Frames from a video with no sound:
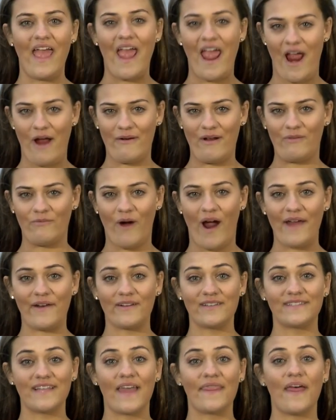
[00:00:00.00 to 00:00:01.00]
Aaron
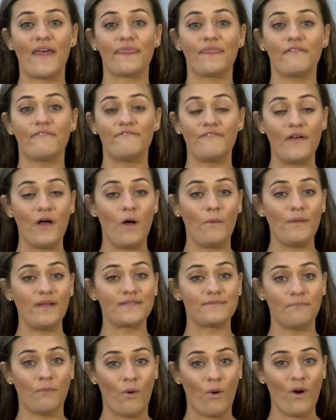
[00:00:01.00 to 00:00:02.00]
Ryder said that the film
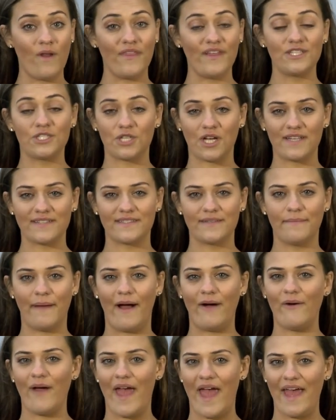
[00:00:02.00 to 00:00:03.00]
is more than just
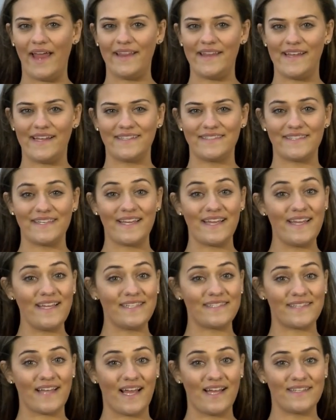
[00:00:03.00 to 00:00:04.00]
about aliens. He
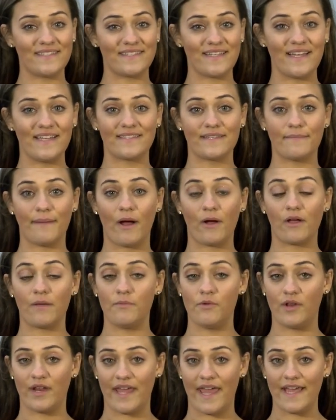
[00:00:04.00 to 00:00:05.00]
says it's about
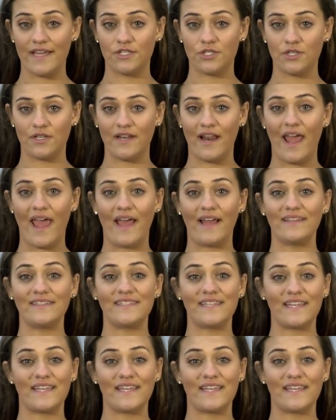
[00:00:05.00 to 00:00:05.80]
communication and